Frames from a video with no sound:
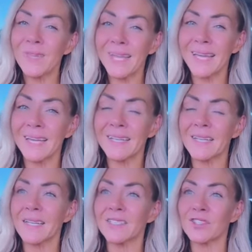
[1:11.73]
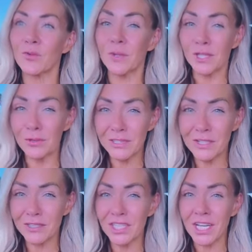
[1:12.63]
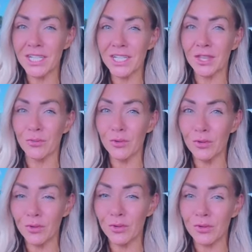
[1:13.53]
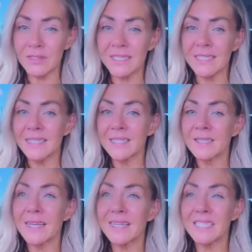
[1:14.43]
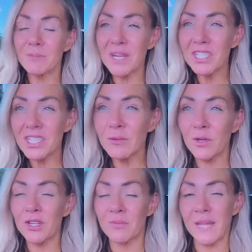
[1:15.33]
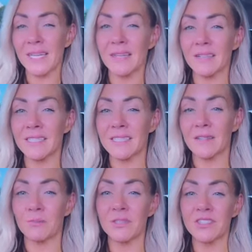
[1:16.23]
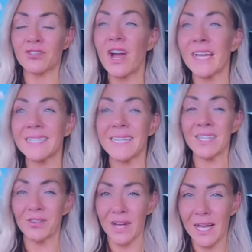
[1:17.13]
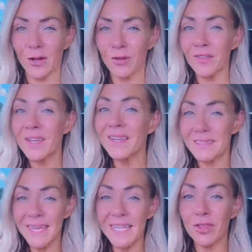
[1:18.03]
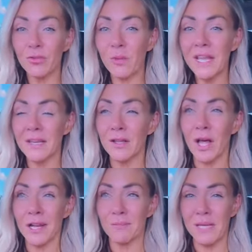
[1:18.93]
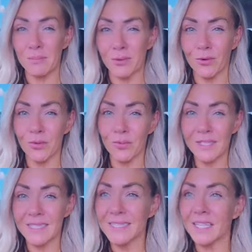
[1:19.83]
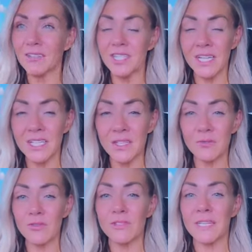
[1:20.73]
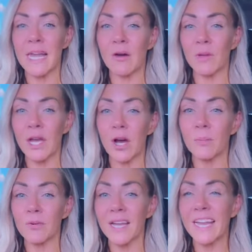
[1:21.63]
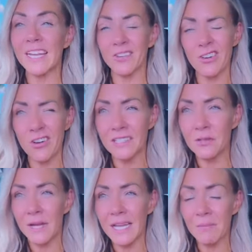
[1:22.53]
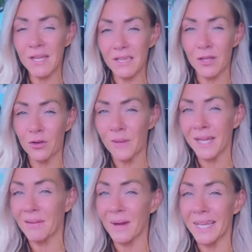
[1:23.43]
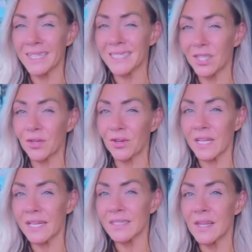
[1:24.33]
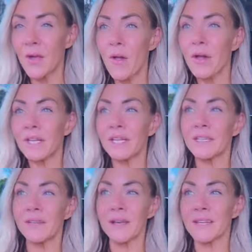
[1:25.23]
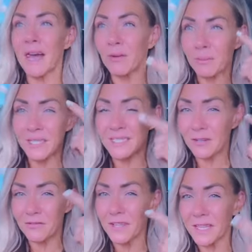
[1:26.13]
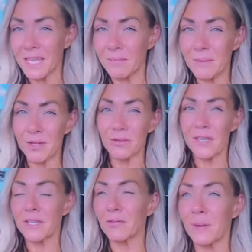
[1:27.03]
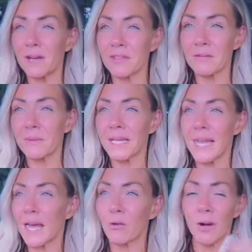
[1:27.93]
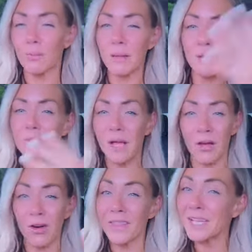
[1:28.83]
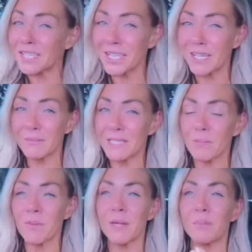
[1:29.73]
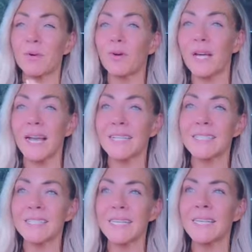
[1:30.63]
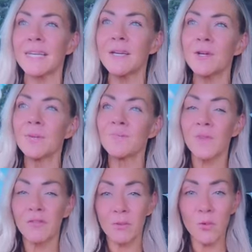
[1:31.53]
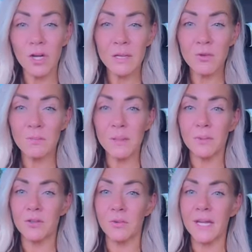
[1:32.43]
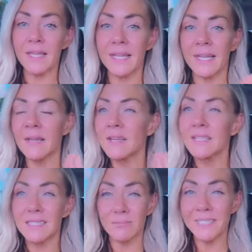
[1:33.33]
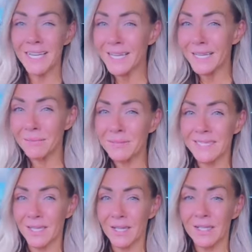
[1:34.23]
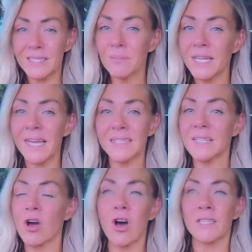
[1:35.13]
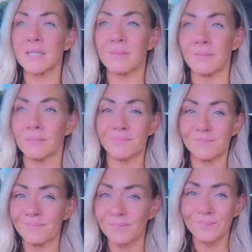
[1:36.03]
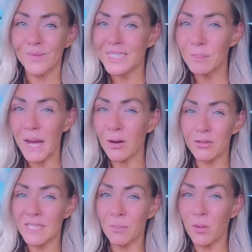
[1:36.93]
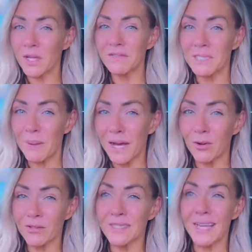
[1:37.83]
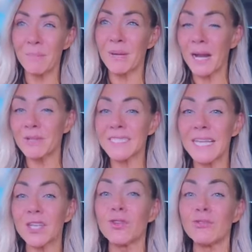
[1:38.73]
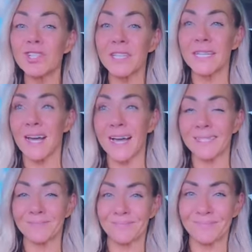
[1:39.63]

And so when you start changing the rules, especially when you're making strides in your health, that can threaten a lot of people because it's like you're changing the rules on how we operate and you're also hitting me a little bit in my insecurities and now I'm going to start feeling like maybe you think you're better than me now or blah blah blah. All that shit comes up in people and I see from working with people directly, sometimes somebody has an awesome spouse, supportive spouse, but I would say usually not.